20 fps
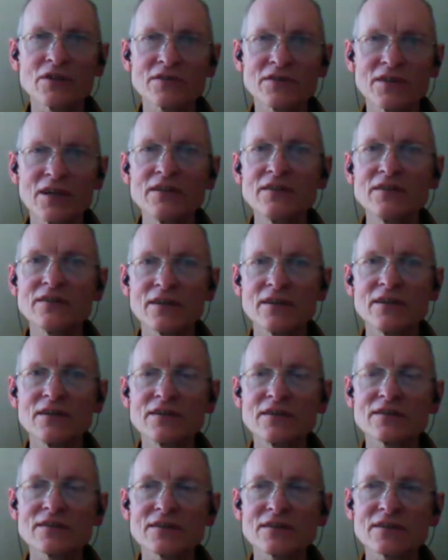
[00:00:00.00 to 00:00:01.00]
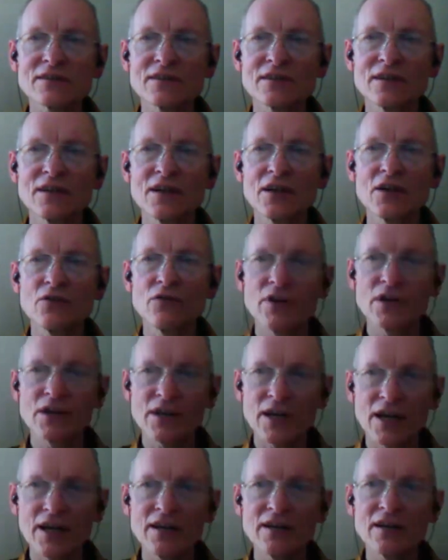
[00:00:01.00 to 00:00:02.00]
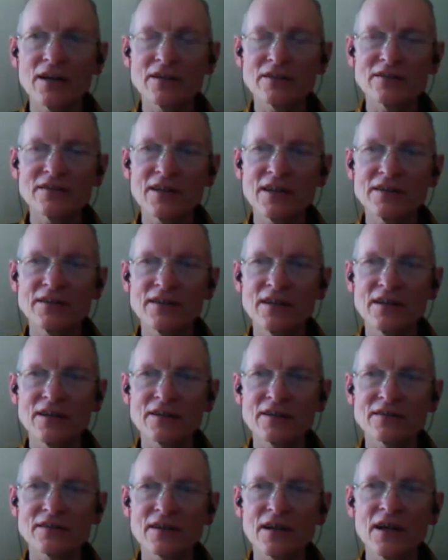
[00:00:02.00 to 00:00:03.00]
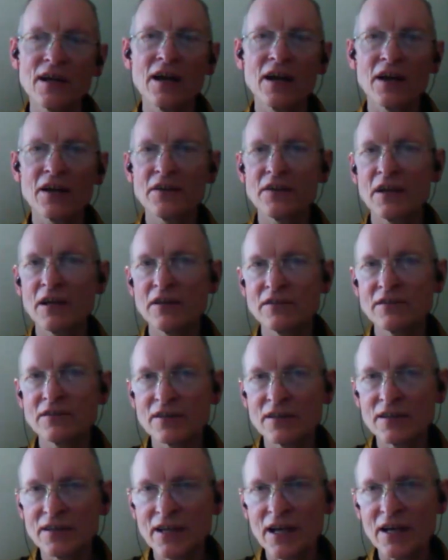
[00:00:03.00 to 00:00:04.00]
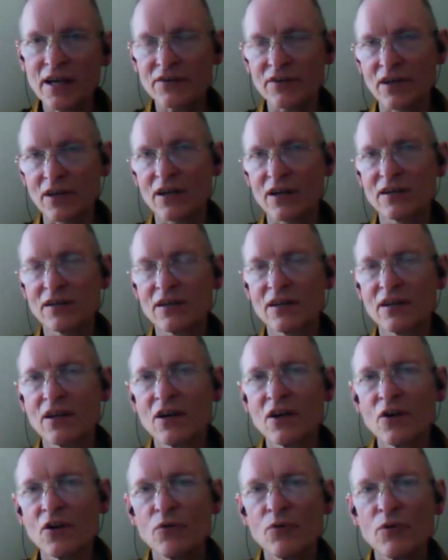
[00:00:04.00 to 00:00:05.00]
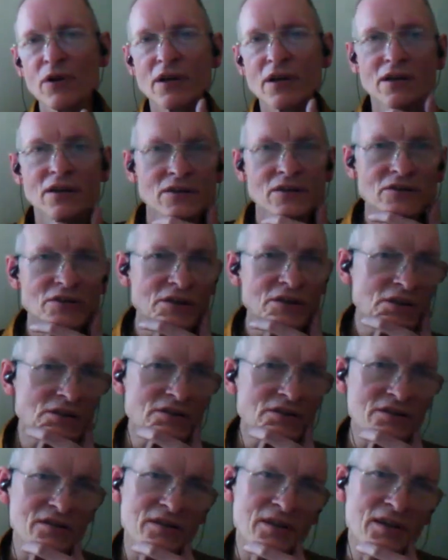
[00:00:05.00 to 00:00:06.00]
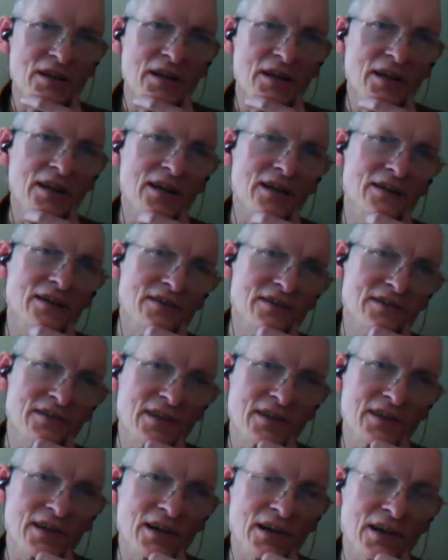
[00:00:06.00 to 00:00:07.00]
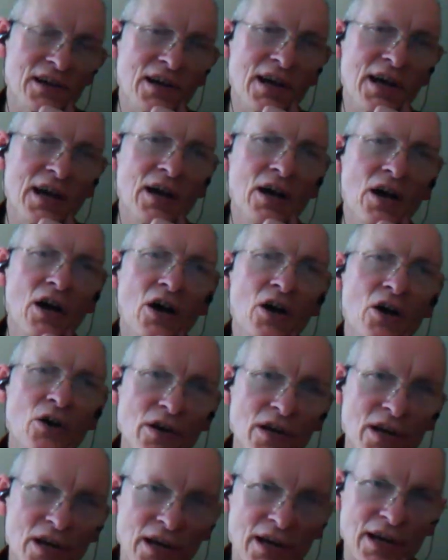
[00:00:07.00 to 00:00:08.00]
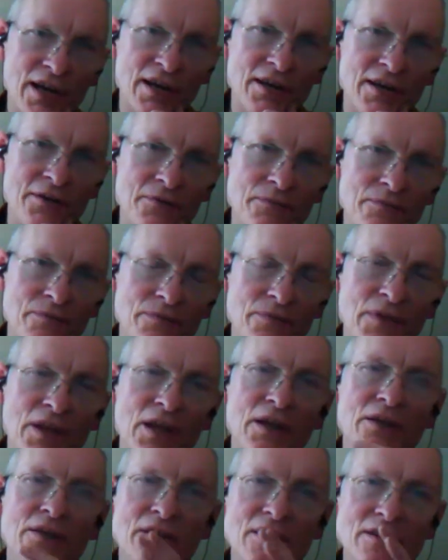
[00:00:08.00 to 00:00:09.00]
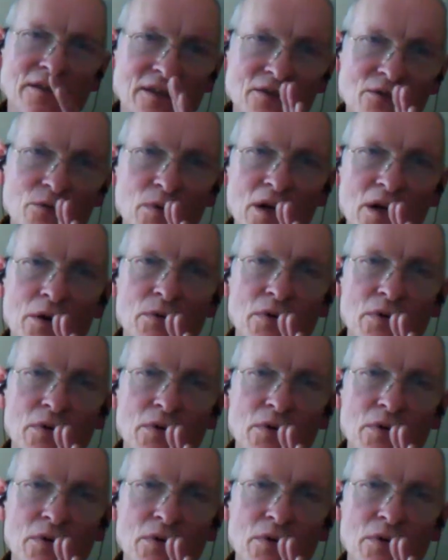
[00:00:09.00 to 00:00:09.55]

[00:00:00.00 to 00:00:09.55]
senses, regain our steadiness. And then together, we can just consider, okay, this is where